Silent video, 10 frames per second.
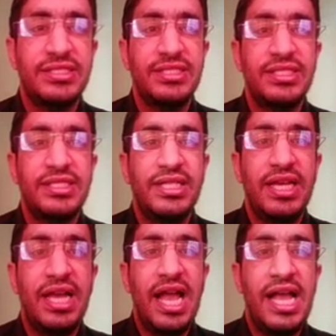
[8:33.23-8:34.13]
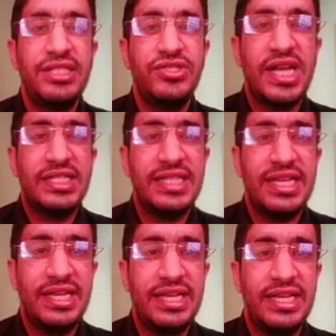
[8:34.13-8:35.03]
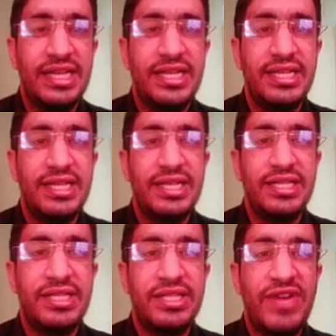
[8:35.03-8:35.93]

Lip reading: And you can say the rest.